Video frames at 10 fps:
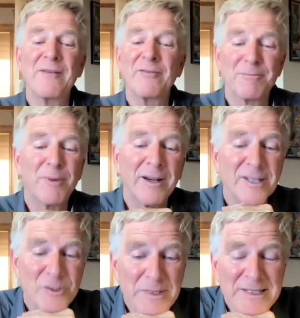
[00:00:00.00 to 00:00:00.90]
favorite part of
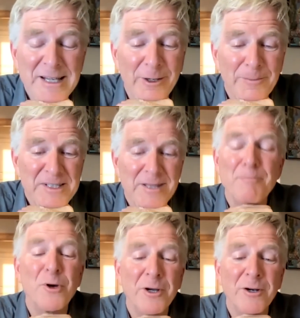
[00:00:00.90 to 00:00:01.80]
the Swiss Alps, the
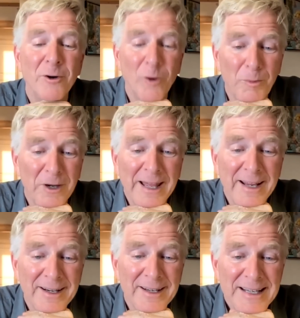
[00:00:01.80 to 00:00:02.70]
Berner
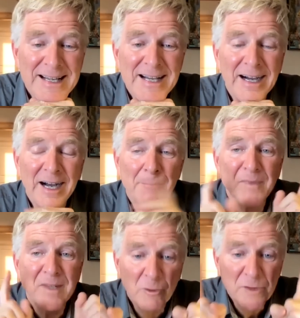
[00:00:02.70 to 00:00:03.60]
Oberland.
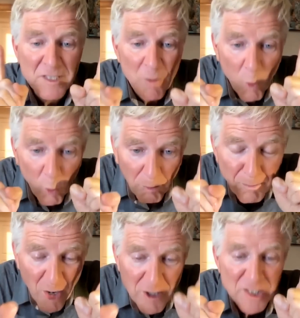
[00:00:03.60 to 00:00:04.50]
Um, you know, this whole
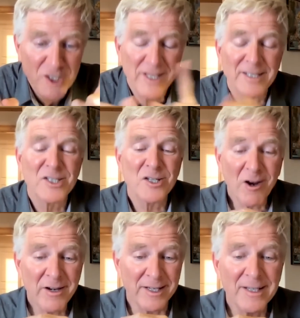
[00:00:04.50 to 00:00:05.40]
barge thing
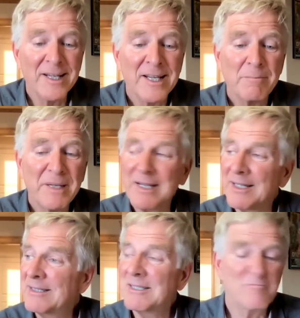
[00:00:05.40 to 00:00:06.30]
started
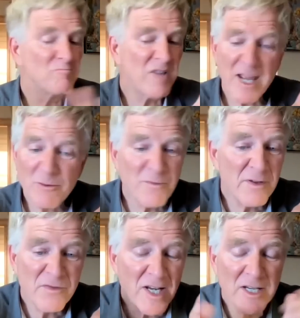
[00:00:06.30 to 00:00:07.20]
because 10 or
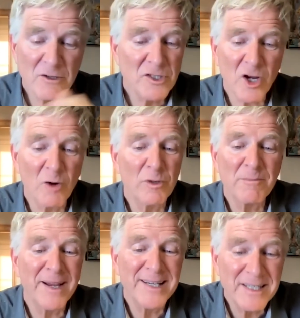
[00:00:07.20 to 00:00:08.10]
15 years ago, with
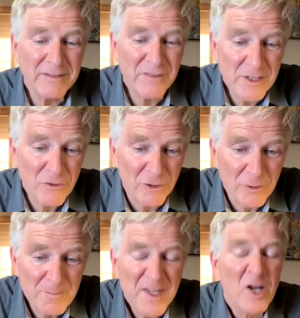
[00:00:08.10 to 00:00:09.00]
my TV
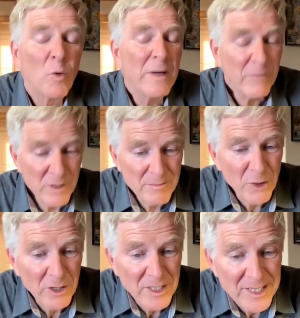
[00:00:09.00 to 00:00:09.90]
crew, we were in
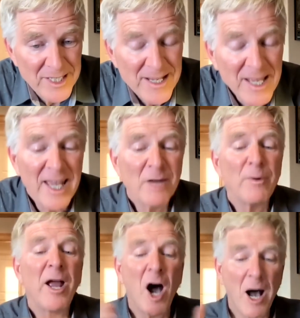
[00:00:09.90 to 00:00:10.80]
Burgundy and
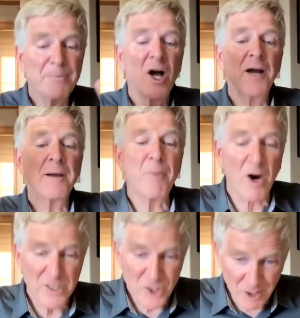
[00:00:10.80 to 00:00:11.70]
we hopped on a
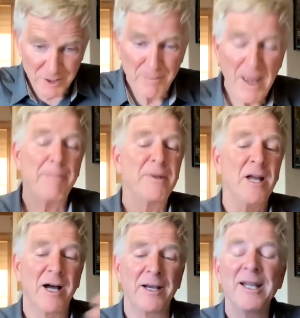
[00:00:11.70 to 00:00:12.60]
barge called the
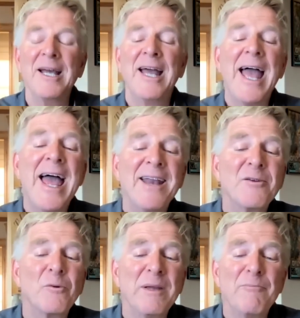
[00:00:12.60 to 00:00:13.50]
Papillon.
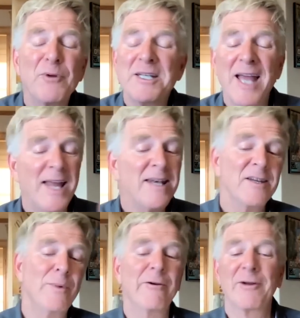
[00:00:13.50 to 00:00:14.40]
And we
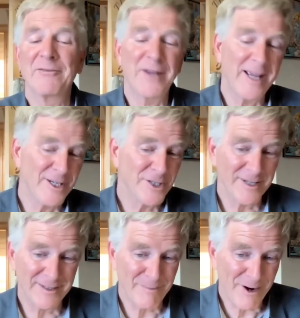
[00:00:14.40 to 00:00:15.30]
pretended we were on vacation
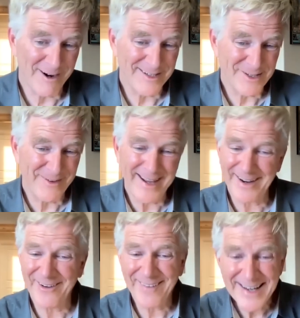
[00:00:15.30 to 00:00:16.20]
on the barge and we had
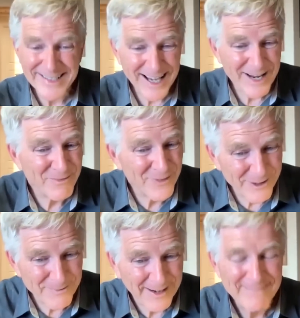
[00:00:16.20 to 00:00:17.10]
a great time
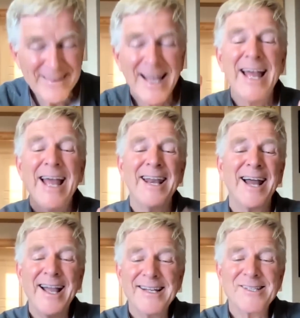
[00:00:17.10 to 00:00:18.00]
filming. And
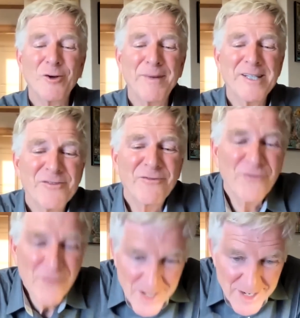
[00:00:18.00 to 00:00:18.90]
I had so much
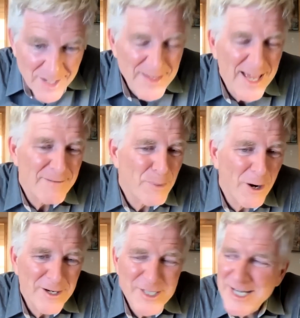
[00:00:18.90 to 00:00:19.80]
fun on that
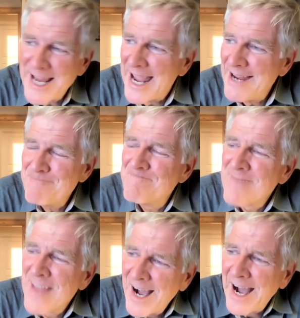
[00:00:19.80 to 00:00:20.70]
barge day
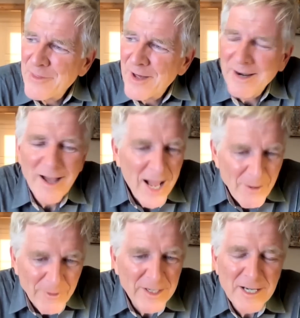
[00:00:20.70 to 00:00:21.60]
I thought,
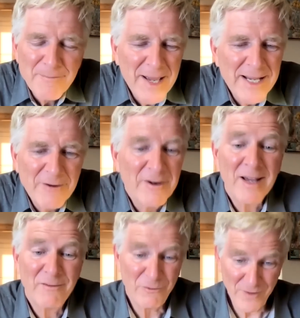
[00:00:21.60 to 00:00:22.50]
I want to come back here and
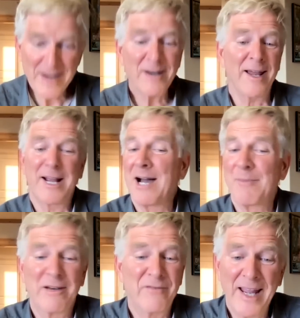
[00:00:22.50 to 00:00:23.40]
not fake like
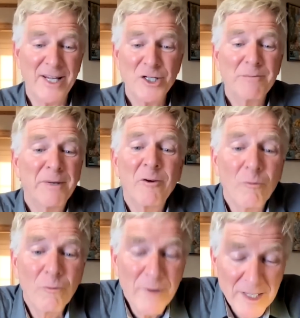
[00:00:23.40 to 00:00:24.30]
I'm on vacation, but
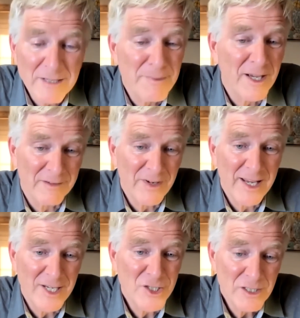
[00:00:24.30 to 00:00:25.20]
really be on
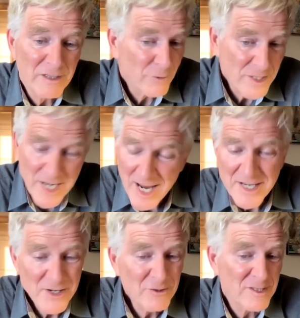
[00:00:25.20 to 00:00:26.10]
vacation. And for
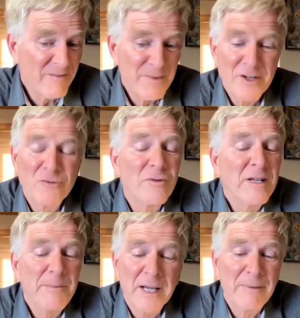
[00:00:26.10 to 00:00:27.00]
10 years, I've been
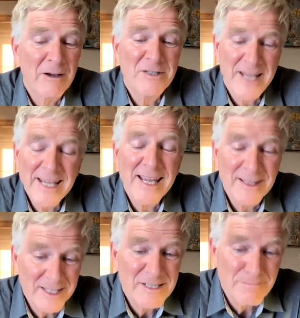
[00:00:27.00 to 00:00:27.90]
dreaming about
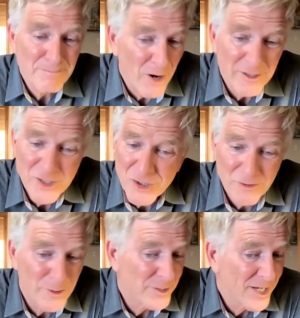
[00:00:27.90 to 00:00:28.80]
taking this barge
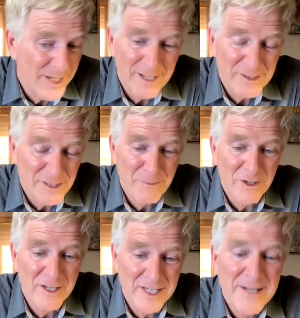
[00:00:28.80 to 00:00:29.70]
tour on the canals of
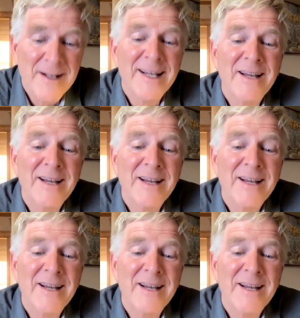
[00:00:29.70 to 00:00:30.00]
Burgundy.